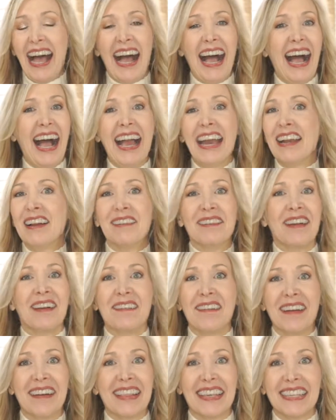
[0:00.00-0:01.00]
I don't know
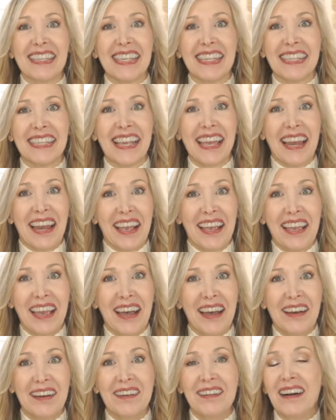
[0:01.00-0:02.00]
where this is going to
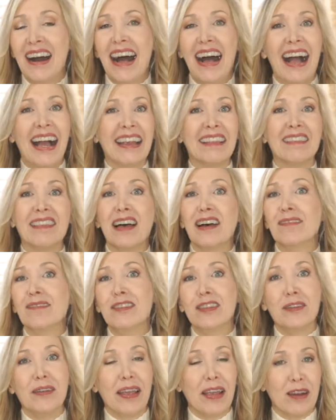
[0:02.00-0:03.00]
go. I love
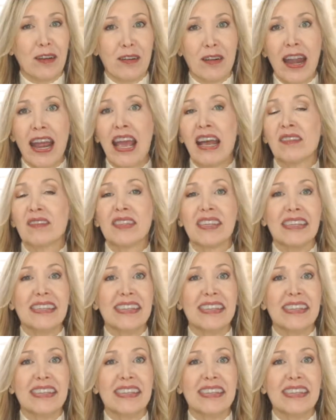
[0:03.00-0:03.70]
doing crafts and